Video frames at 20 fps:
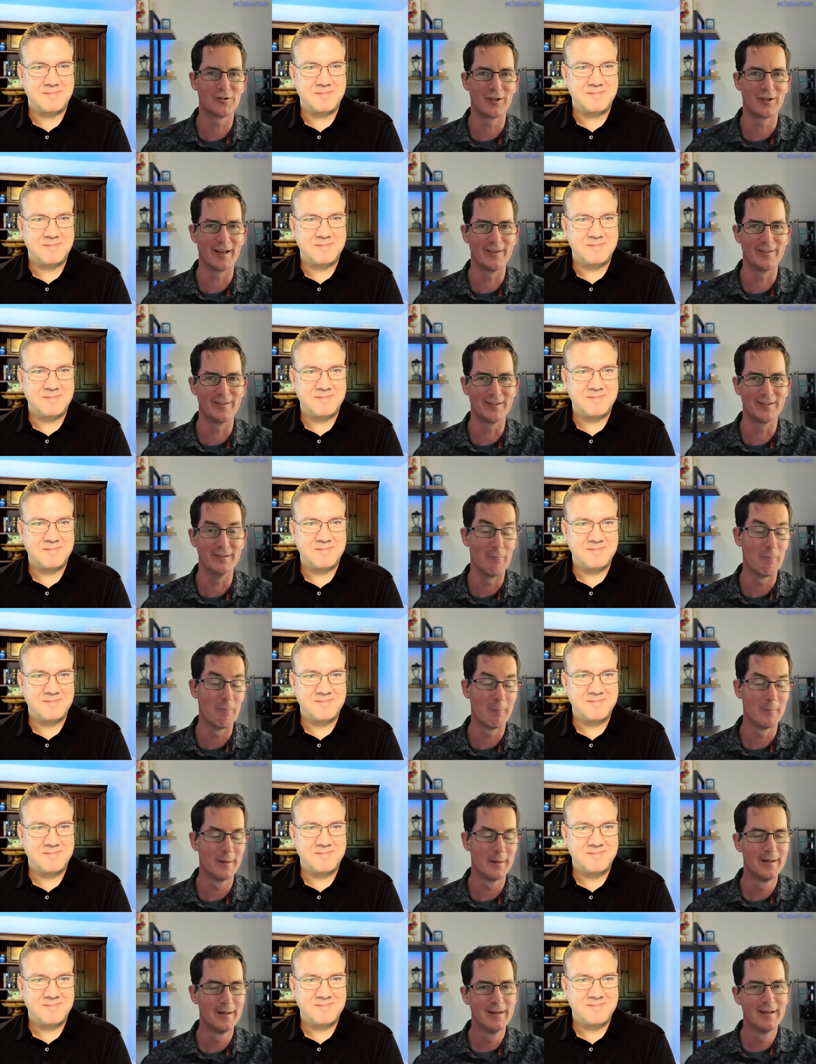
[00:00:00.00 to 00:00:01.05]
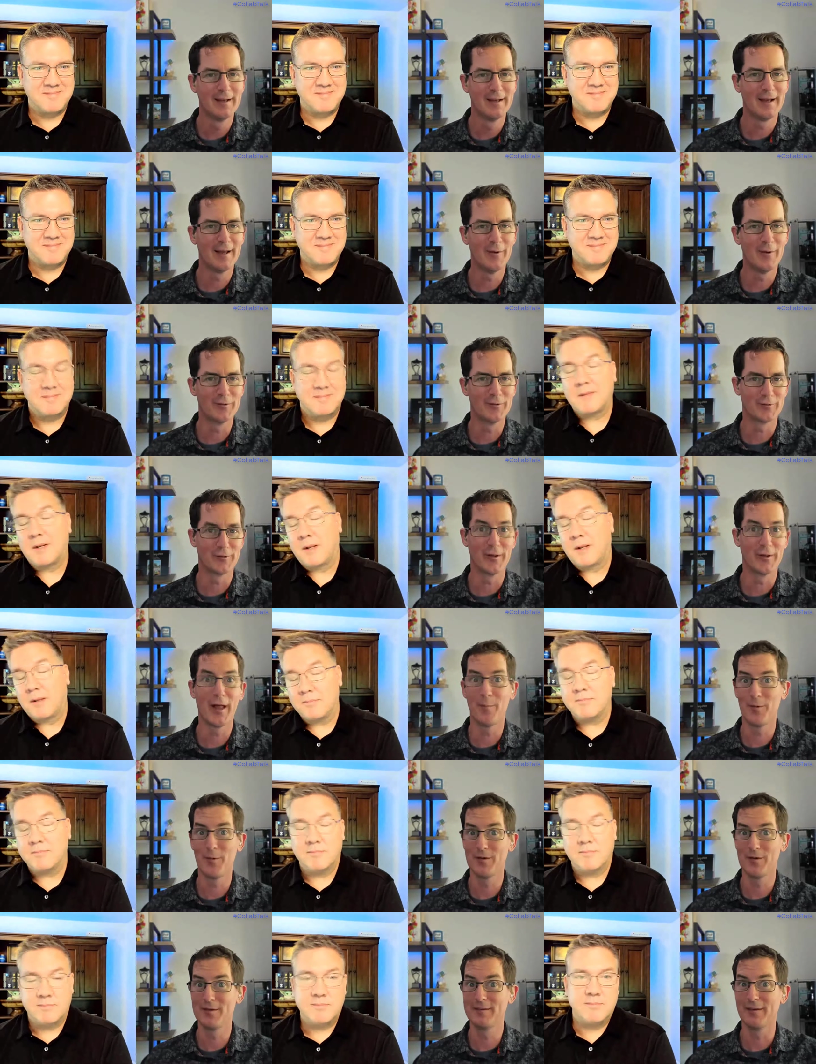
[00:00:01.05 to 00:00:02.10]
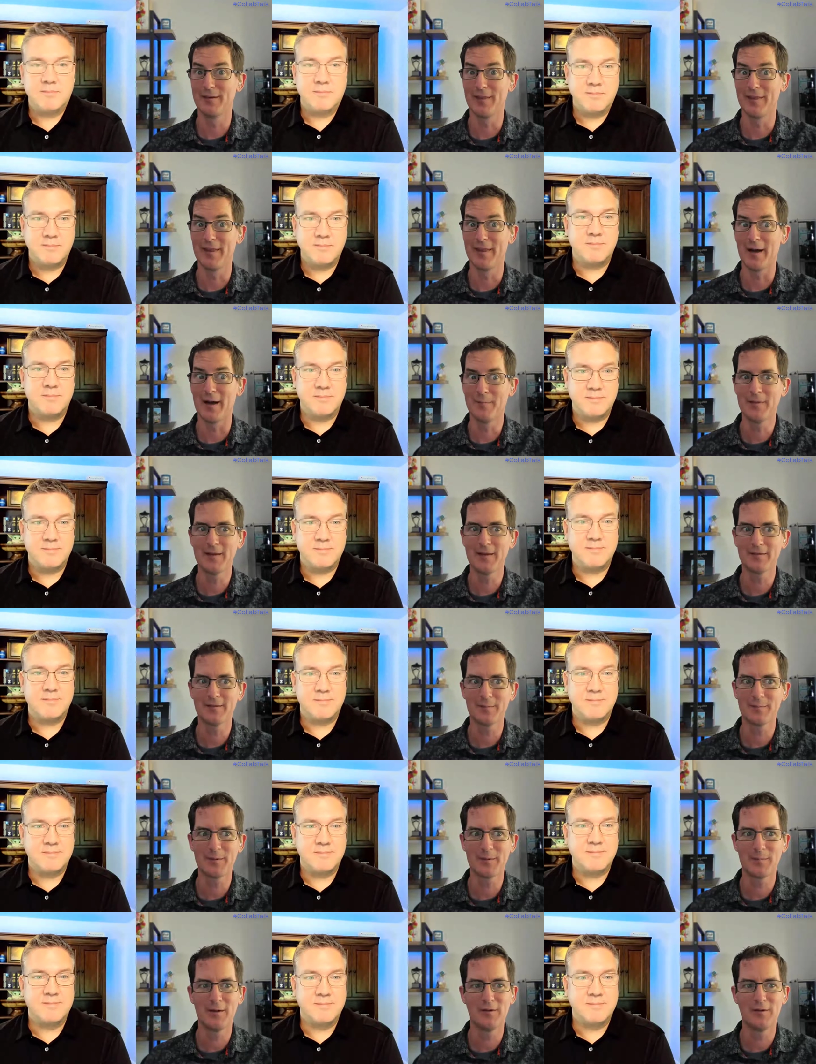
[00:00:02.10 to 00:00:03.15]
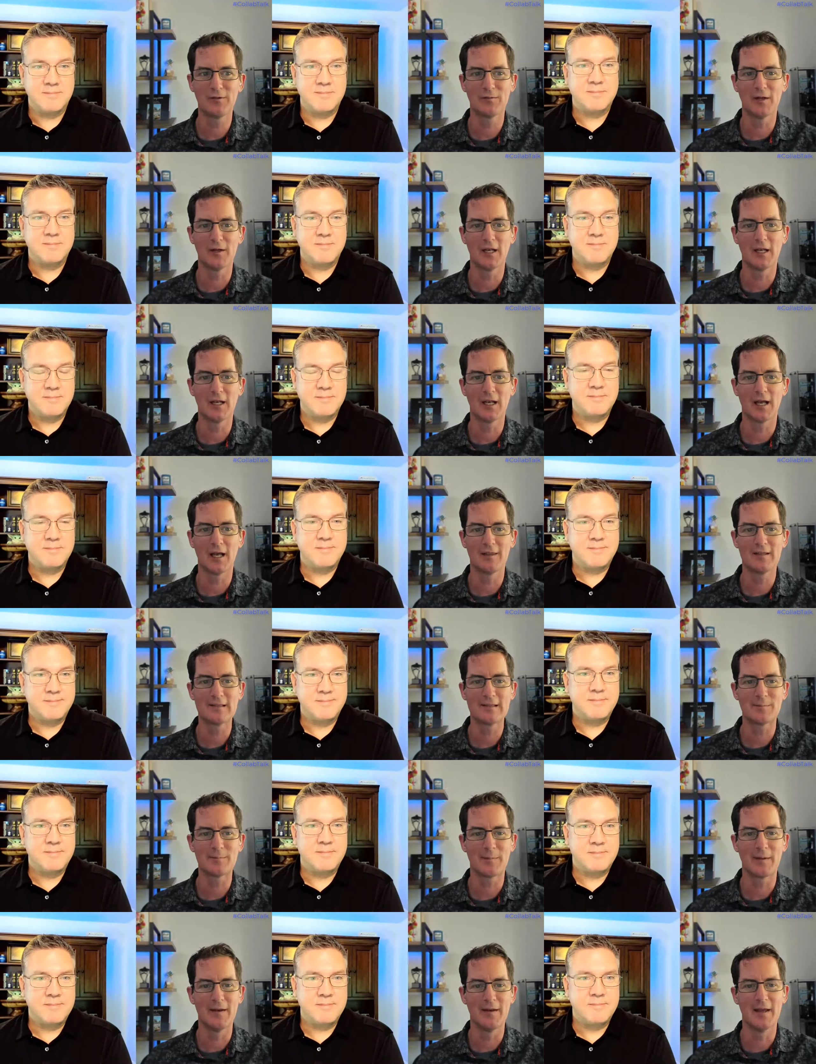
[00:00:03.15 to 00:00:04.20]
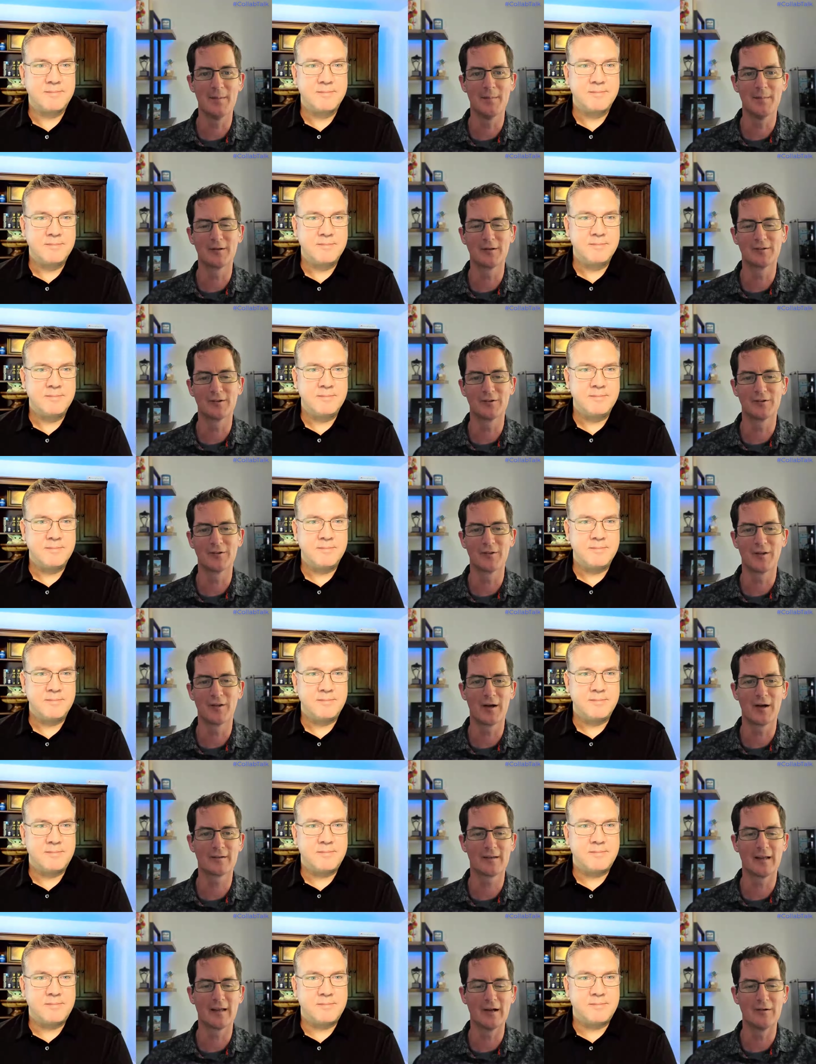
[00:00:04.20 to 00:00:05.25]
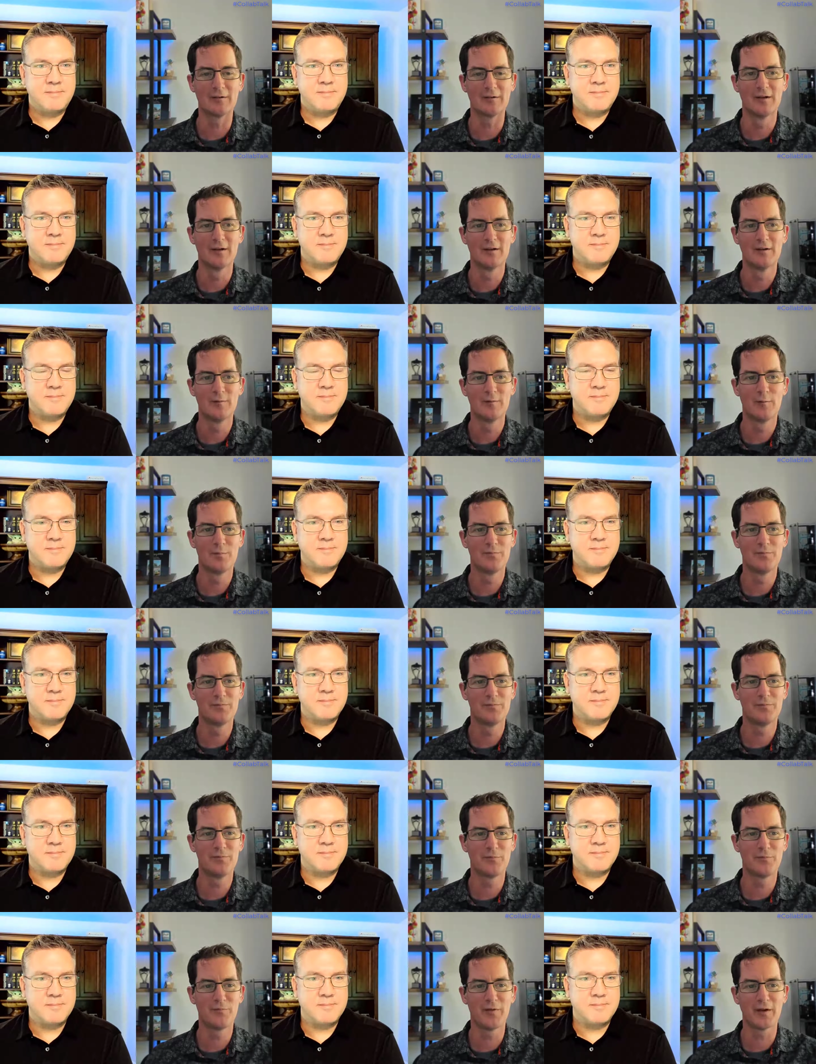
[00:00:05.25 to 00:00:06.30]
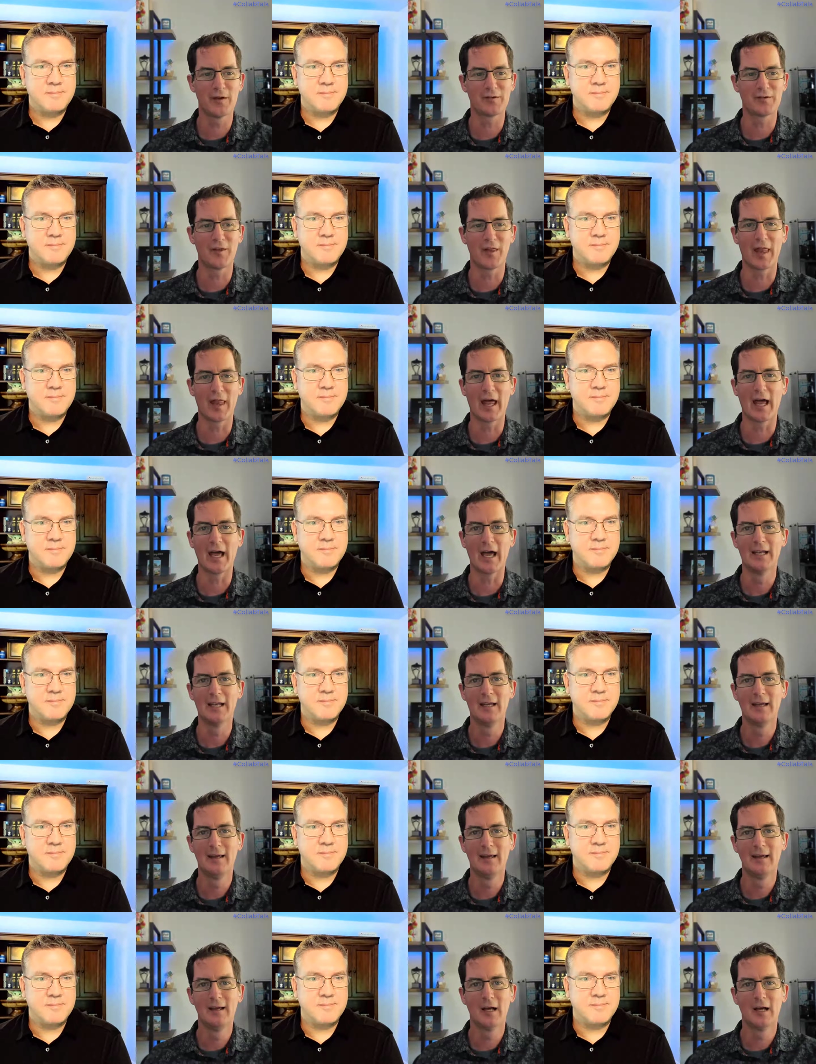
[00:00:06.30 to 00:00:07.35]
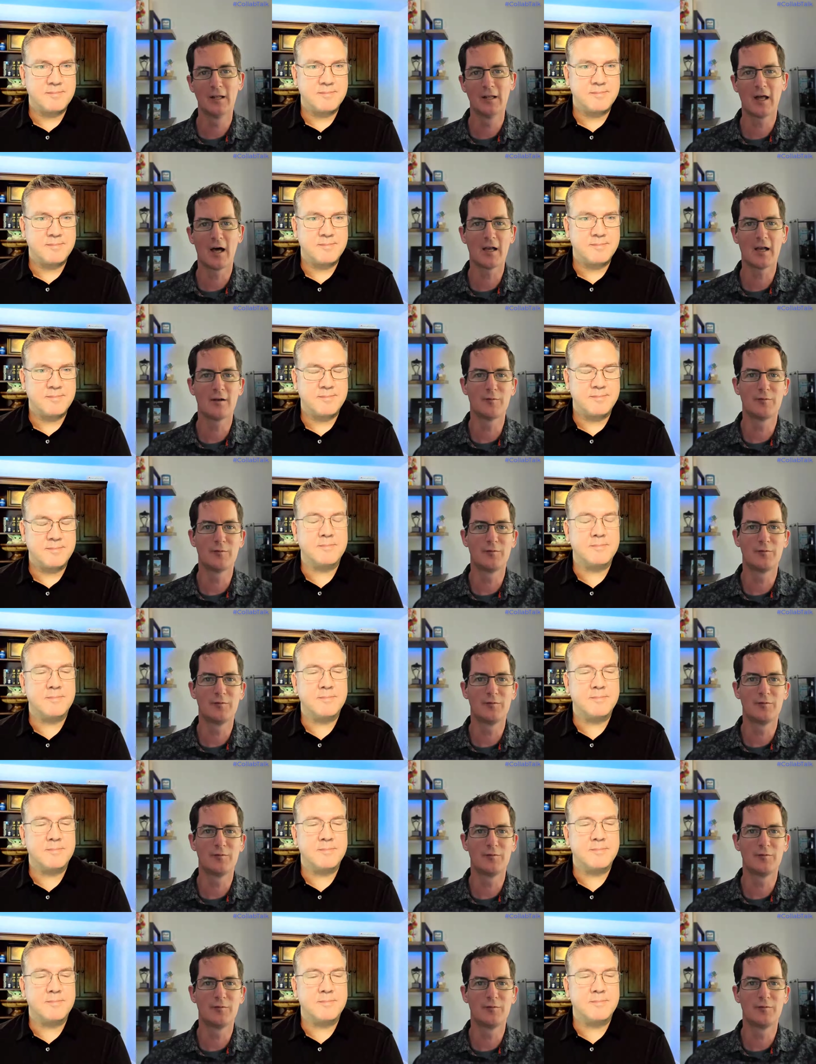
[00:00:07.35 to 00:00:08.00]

Speaker 1: digitize it i know it's a lot more detailed than that but that's a big piece of it and i think the pandemic just the lockdown fixed that a lot